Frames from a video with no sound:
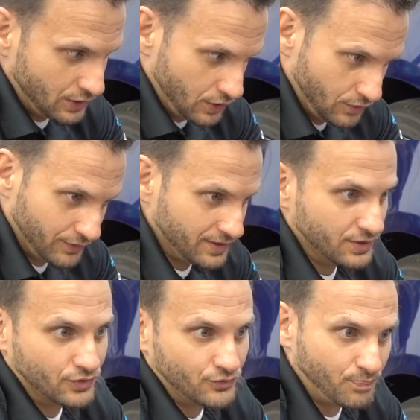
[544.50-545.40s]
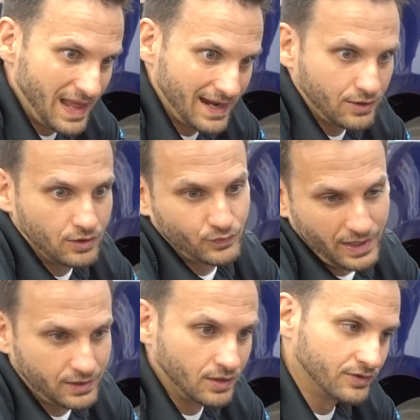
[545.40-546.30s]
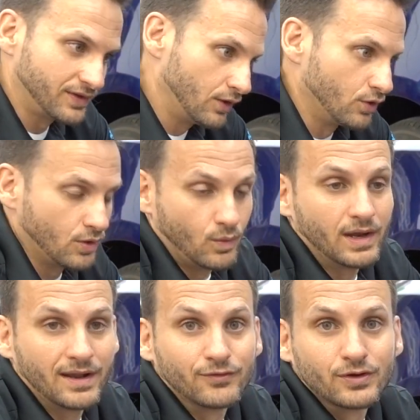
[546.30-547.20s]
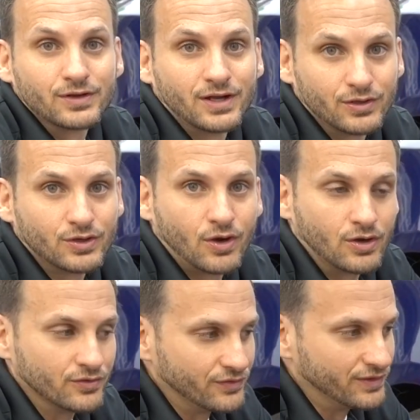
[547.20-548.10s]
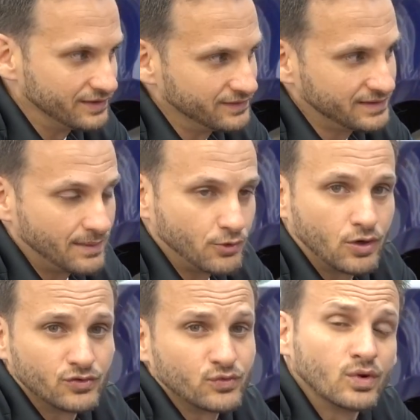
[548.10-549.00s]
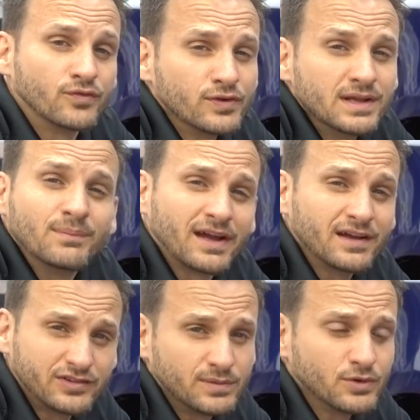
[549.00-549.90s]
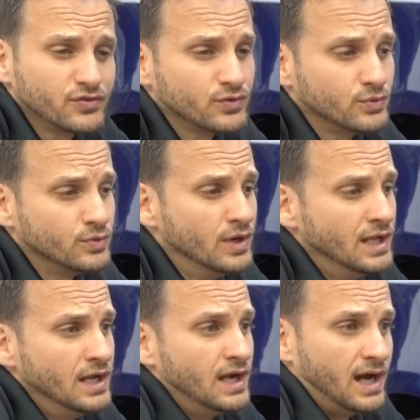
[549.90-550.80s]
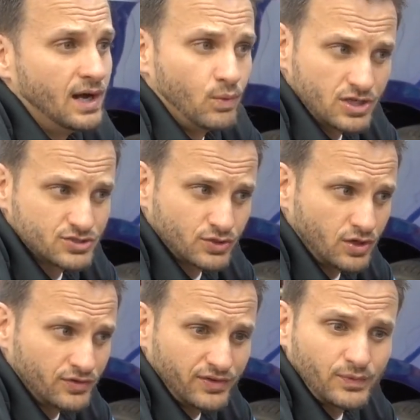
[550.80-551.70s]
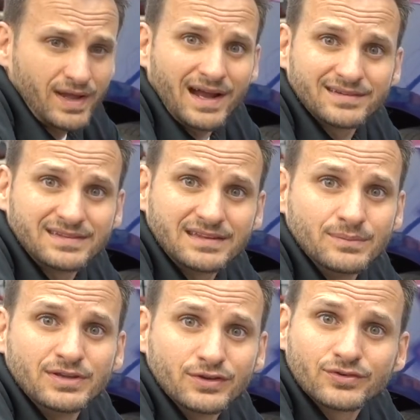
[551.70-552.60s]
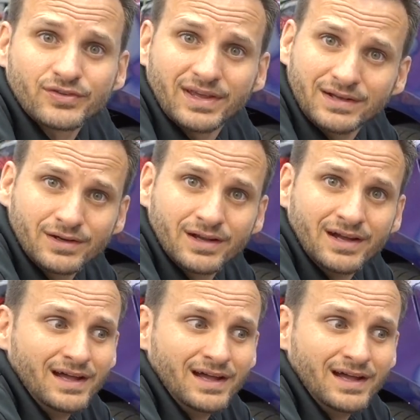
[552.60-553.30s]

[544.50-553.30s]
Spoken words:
over the years. Black cars, white cars, yellow cars, whatever color cars, this has kept cars swirl free. And my customers who wash their cars this way, I see them years later,